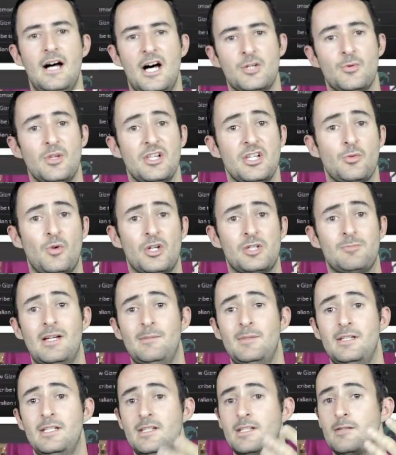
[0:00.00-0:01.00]
as well as watch
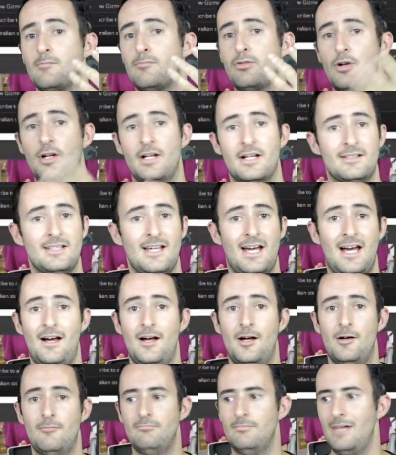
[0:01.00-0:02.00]
maybe some product
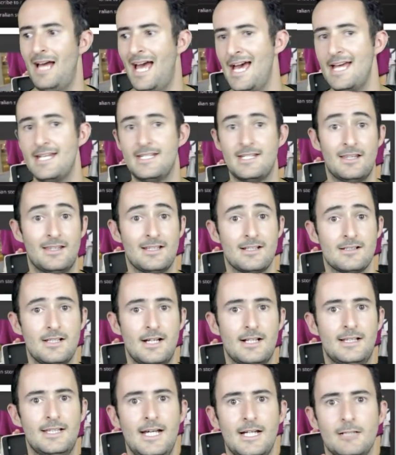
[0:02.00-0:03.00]
ads and things
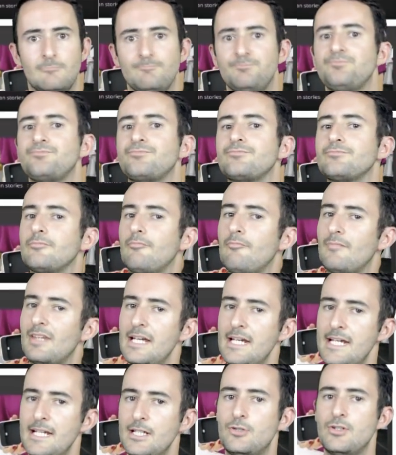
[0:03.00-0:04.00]
like that.
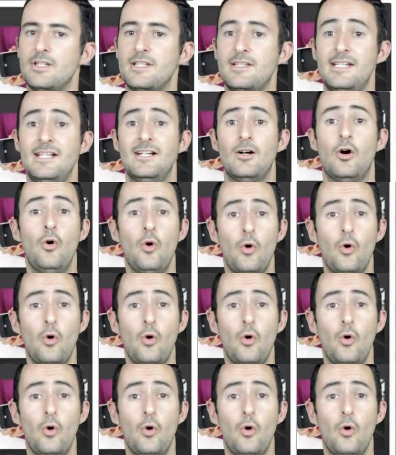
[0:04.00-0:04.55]
Interesting.